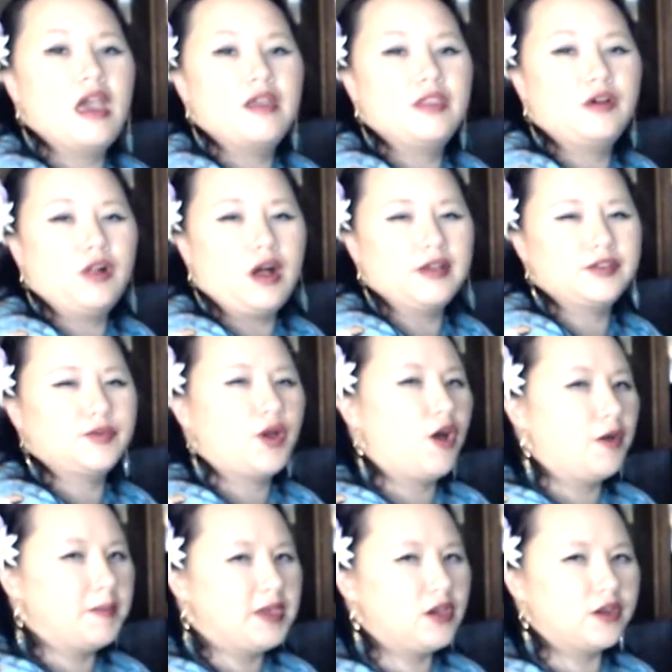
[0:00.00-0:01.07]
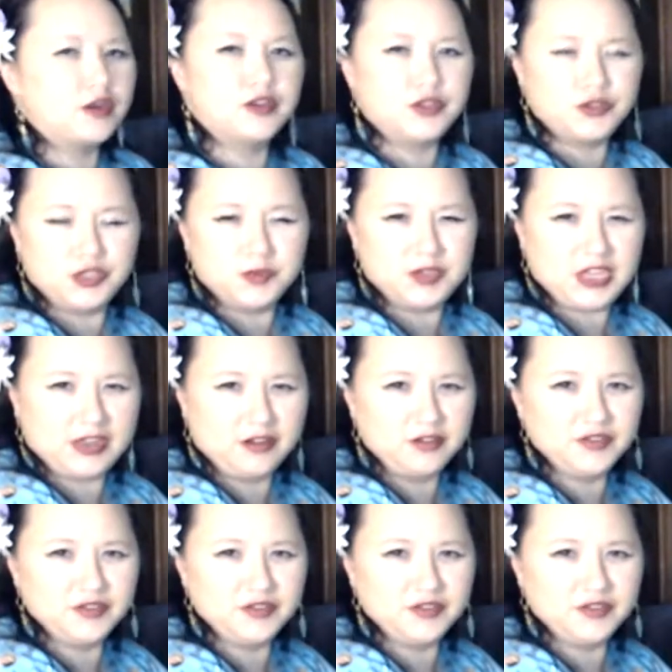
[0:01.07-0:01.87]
They'll also all be on our YouTube channel.